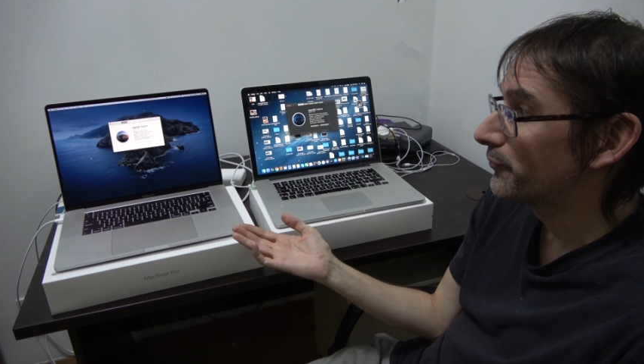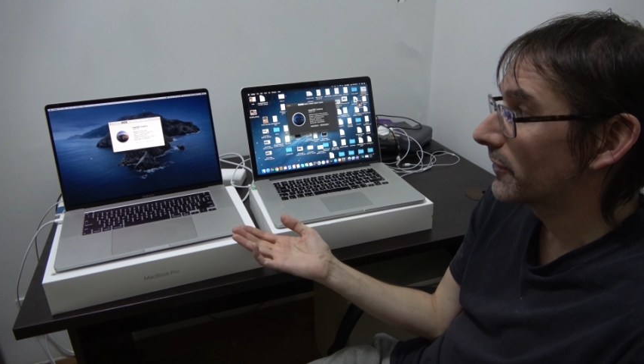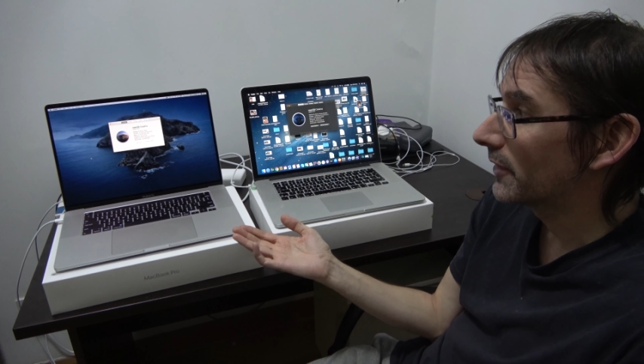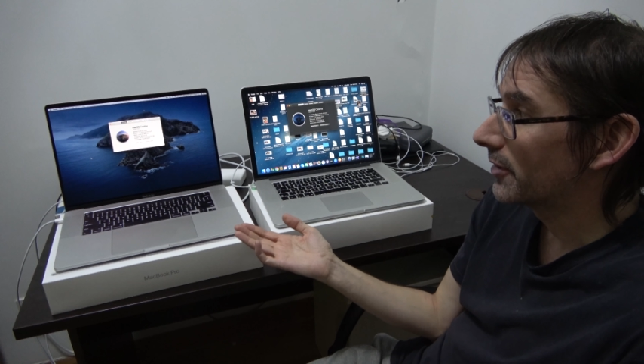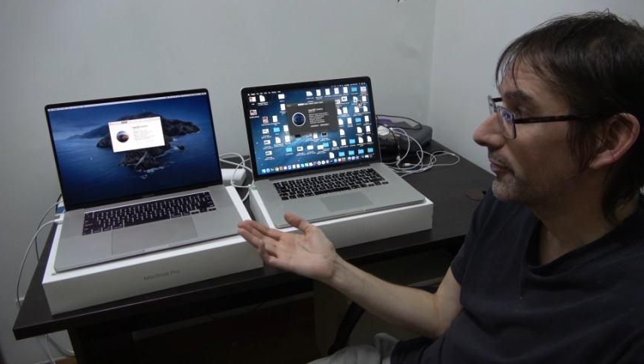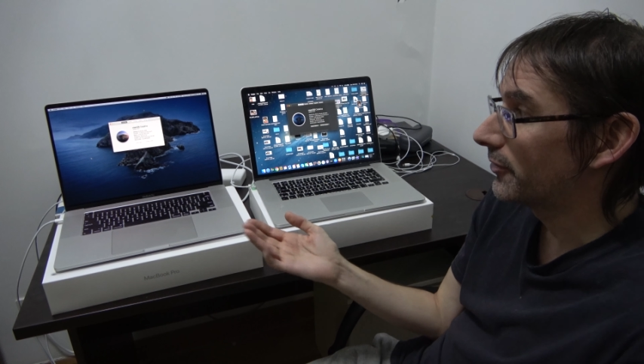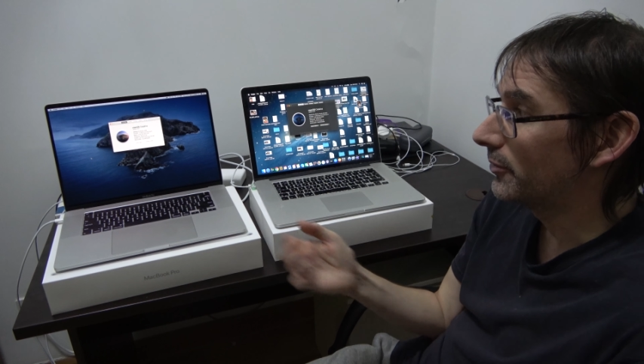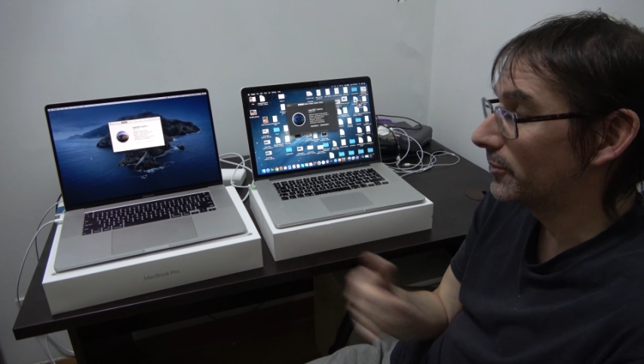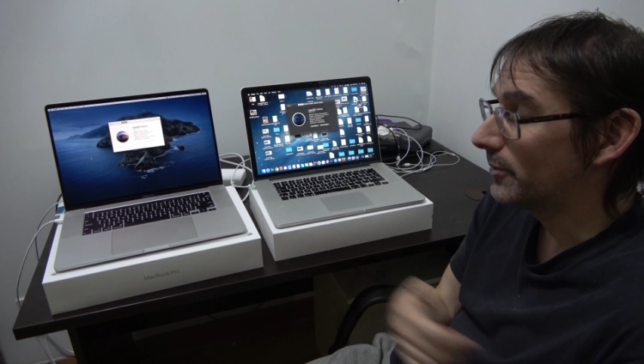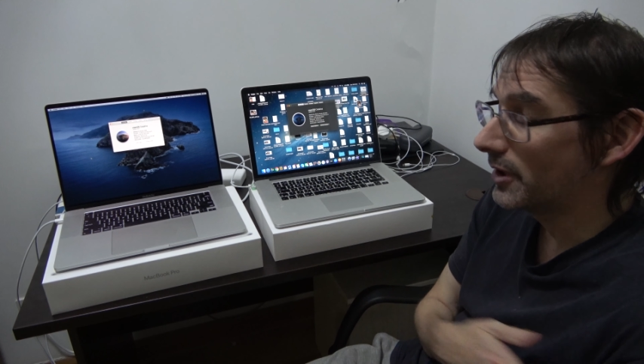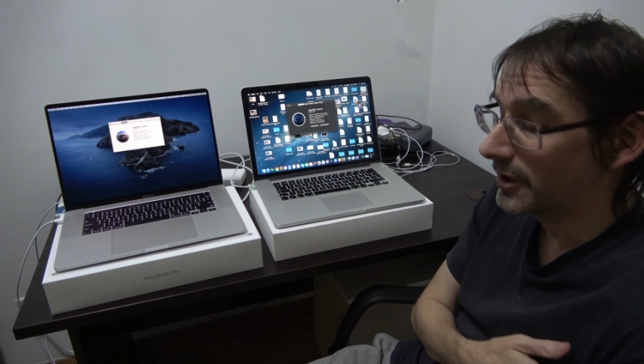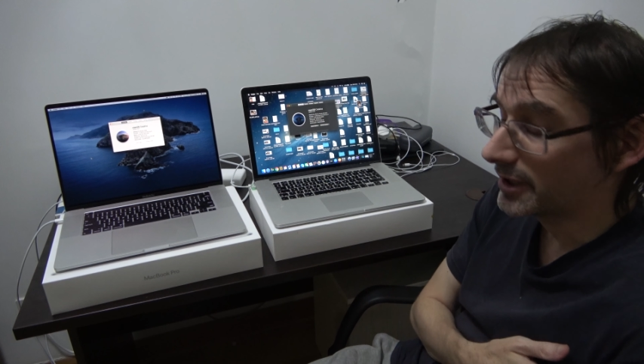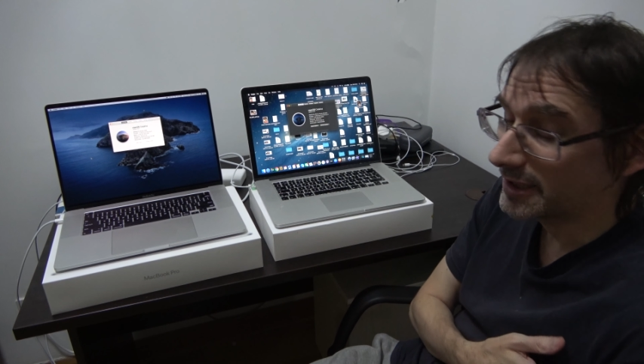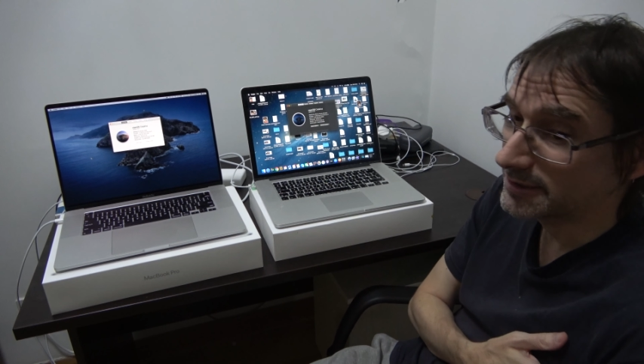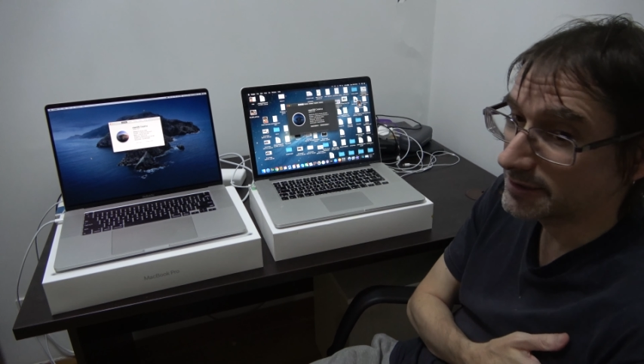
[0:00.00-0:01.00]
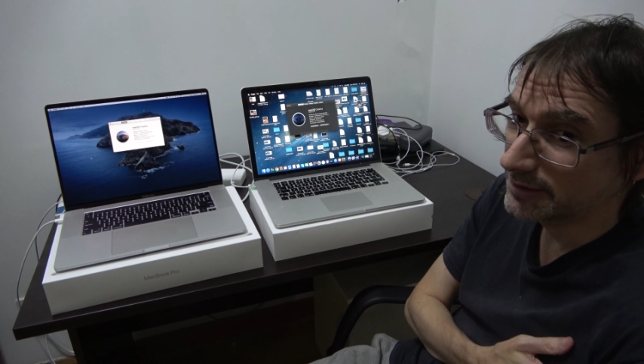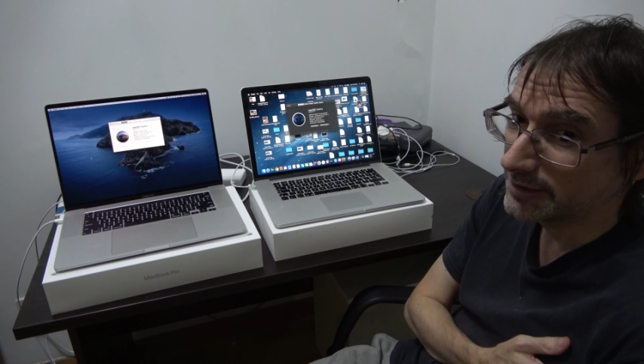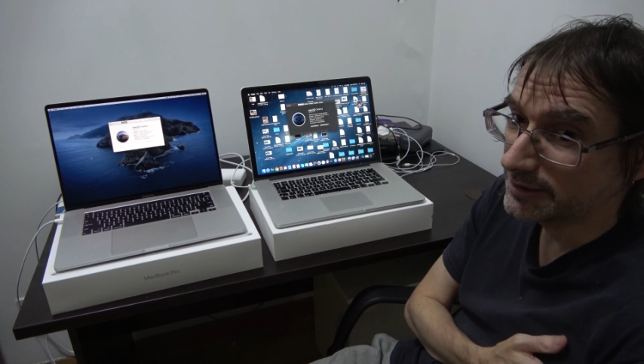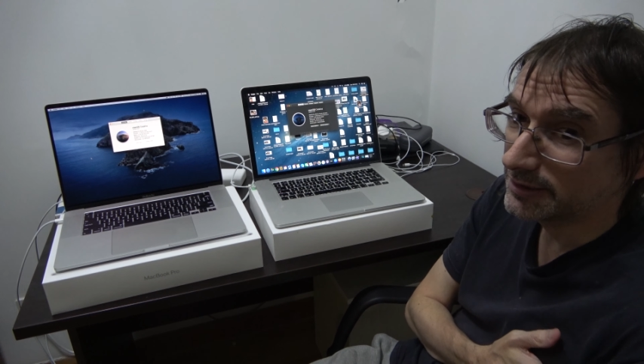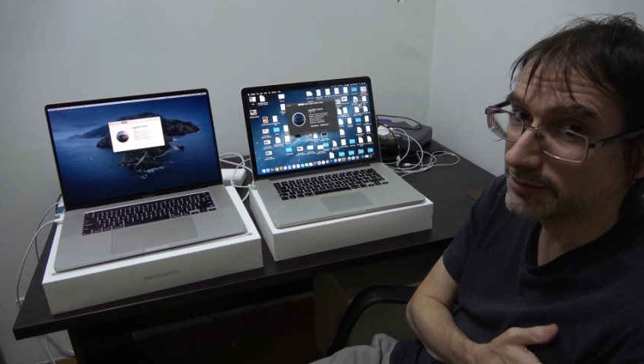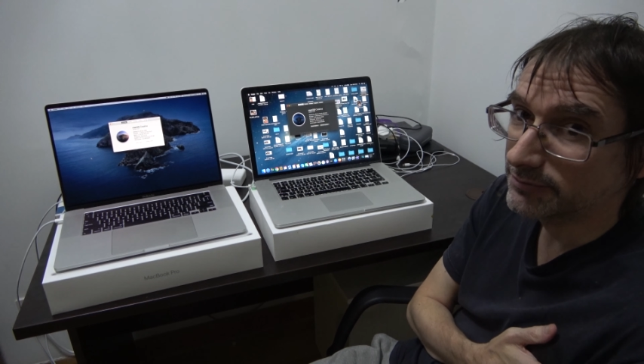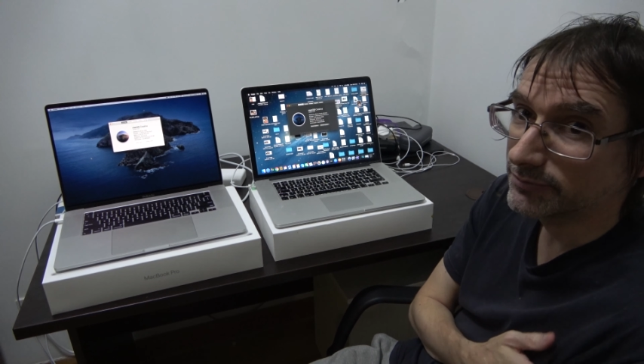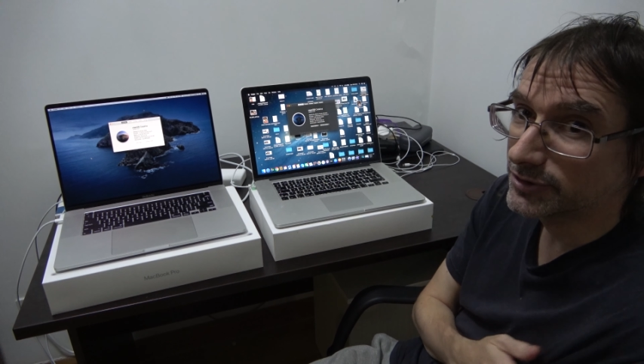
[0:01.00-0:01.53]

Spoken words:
through Catalina.